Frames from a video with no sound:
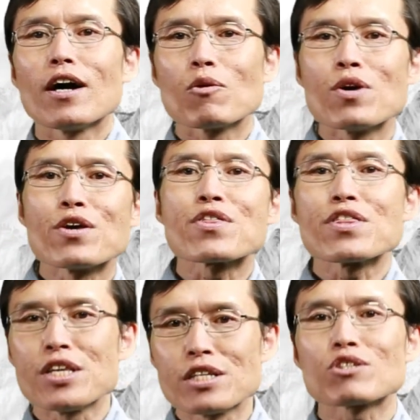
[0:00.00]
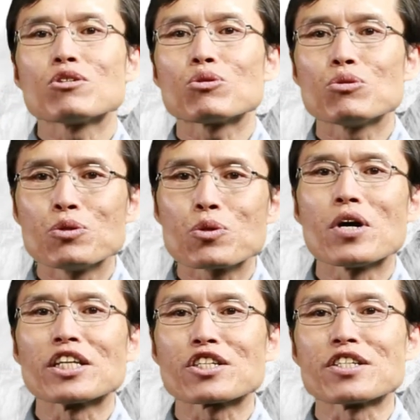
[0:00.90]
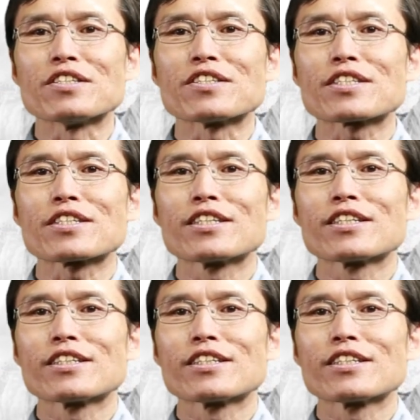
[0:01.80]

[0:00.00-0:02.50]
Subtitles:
with these 2 questions.